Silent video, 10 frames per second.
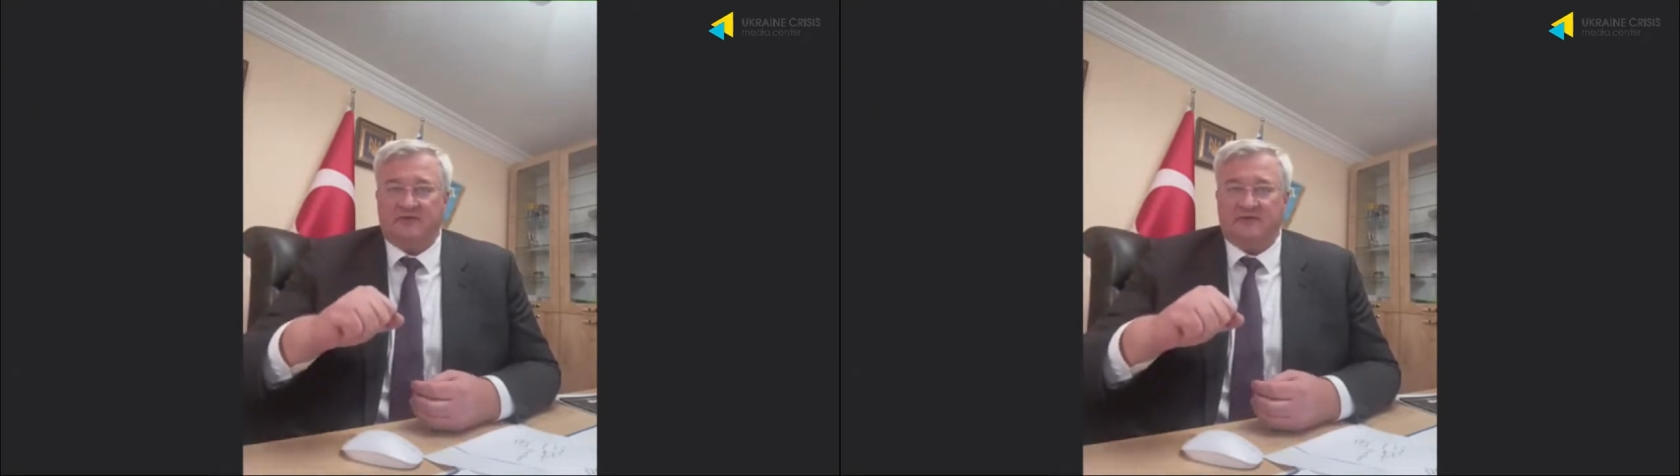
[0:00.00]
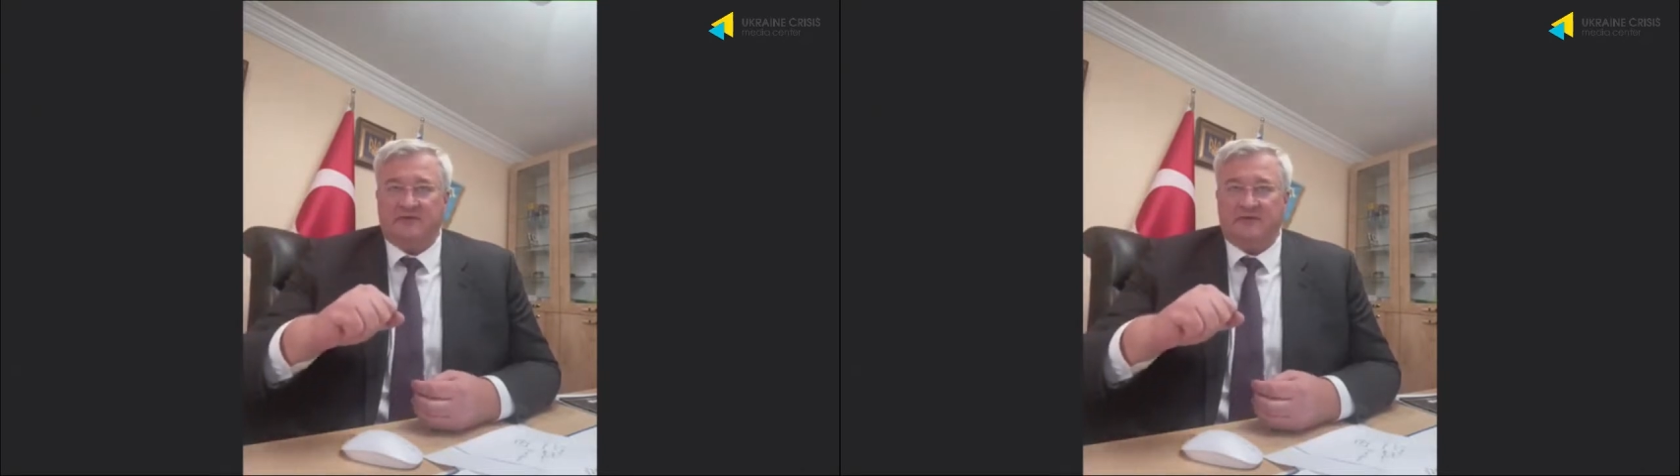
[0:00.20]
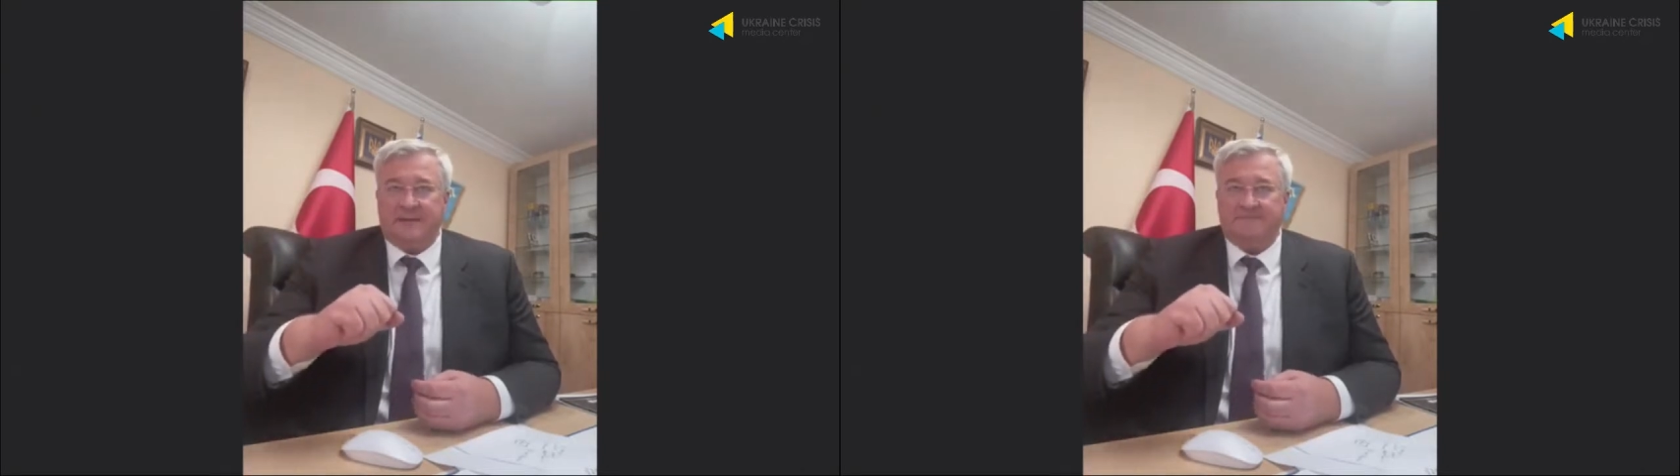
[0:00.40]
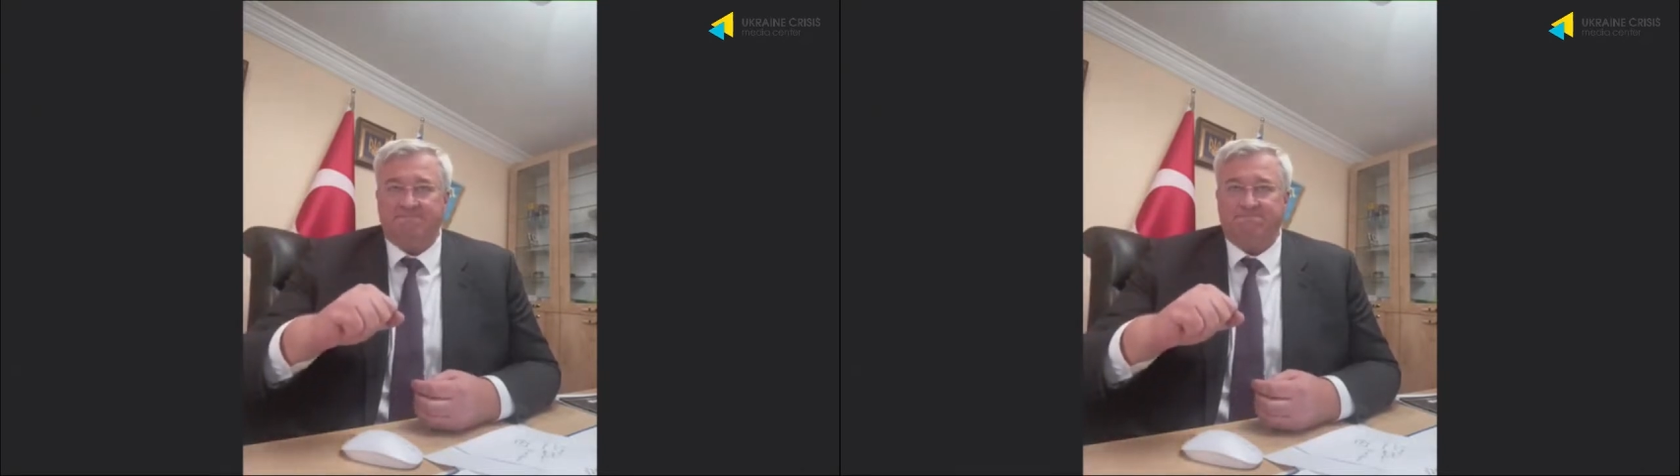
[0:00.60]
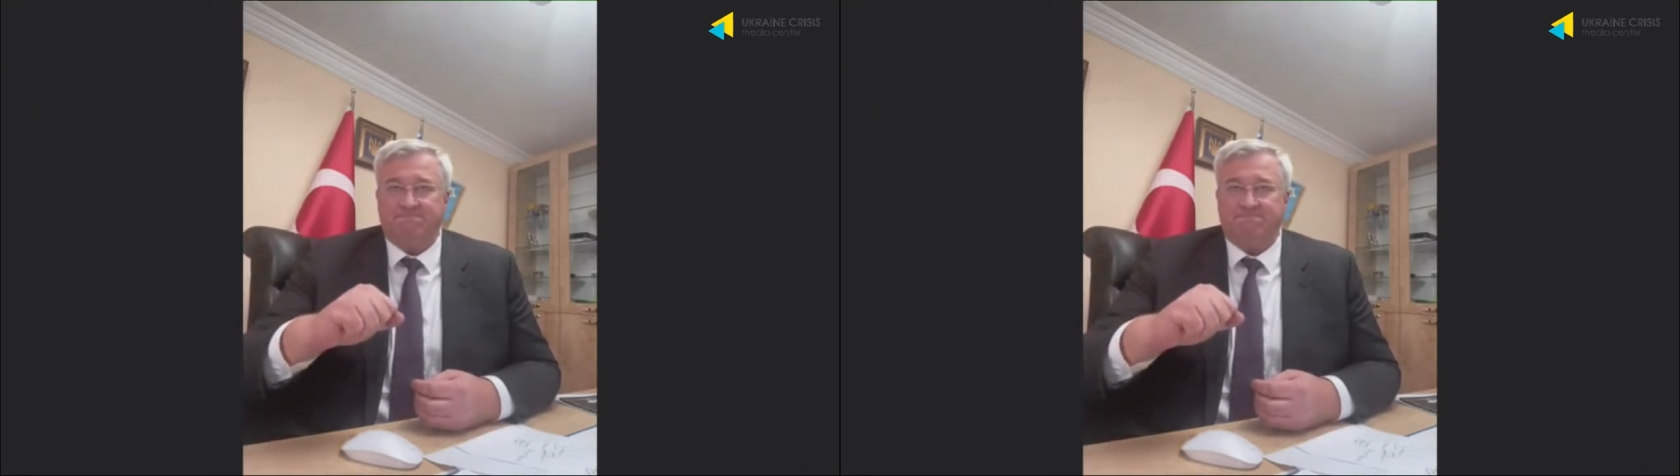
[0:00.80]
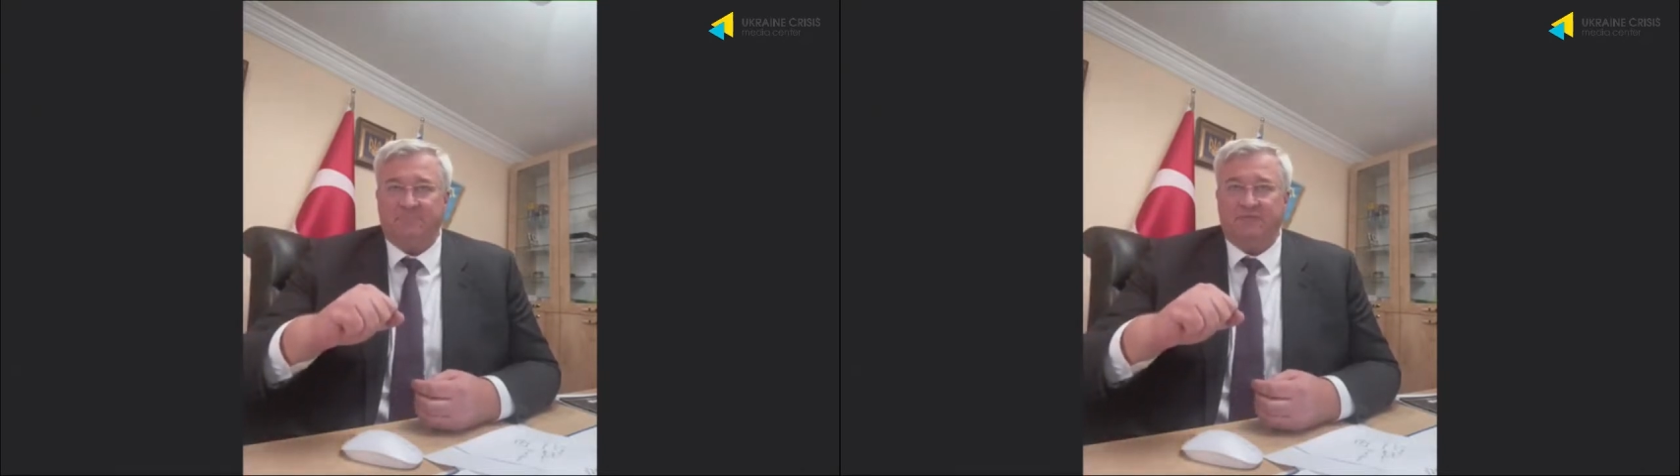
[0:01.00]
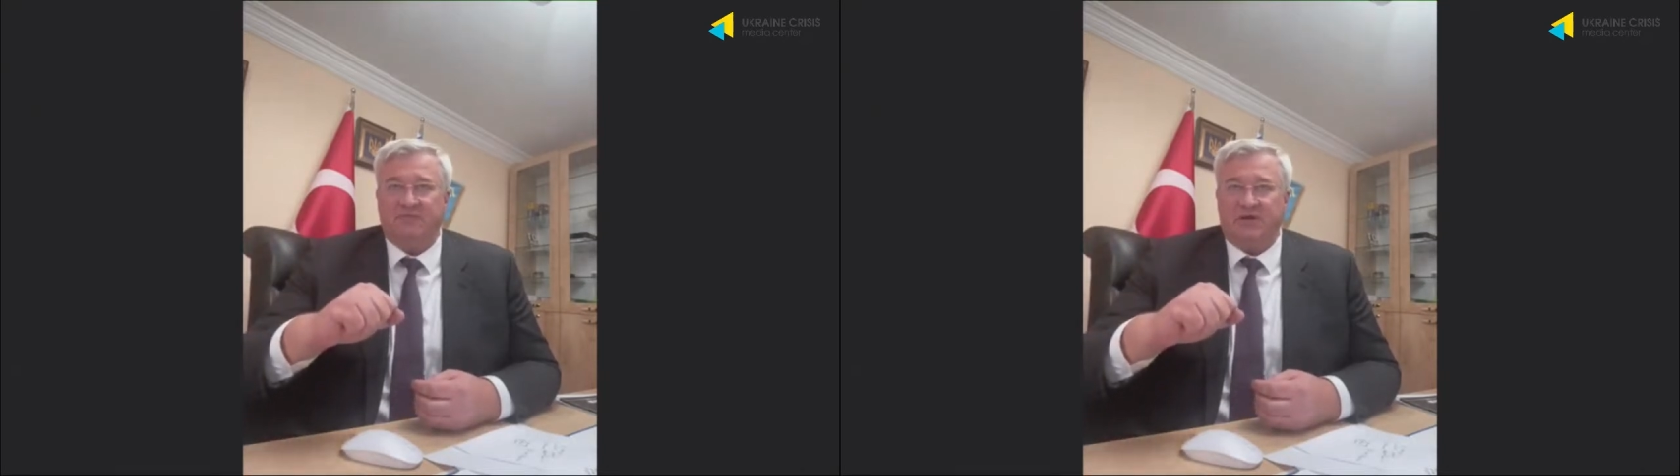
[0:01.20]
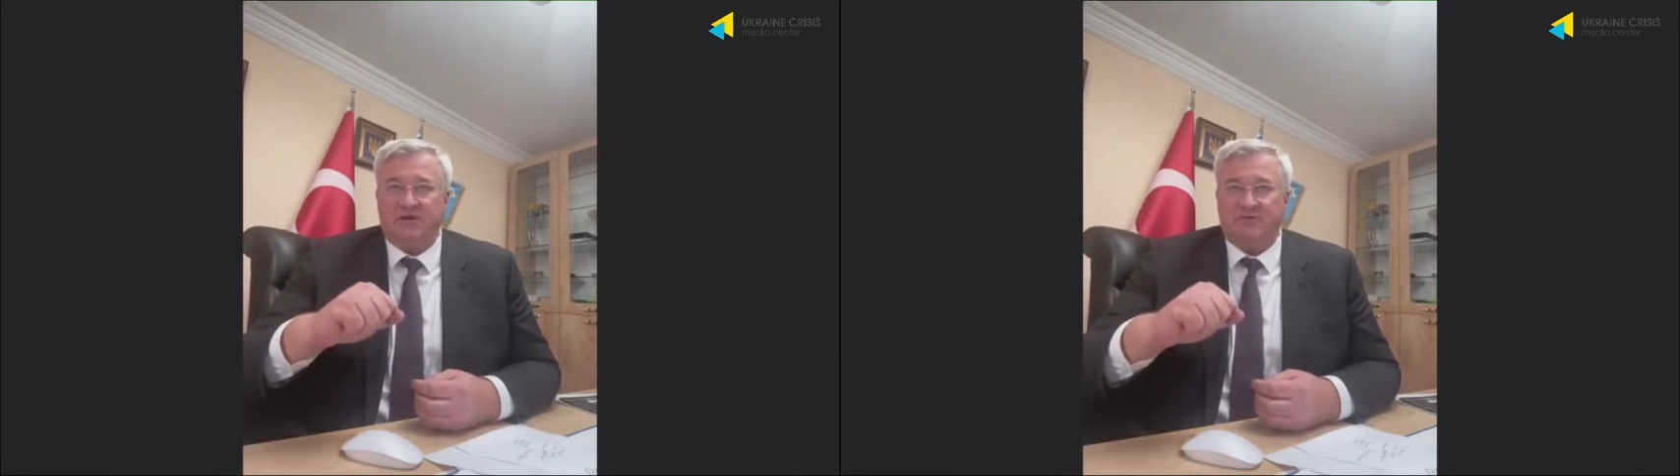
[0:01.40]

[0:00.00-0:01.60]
I agree with the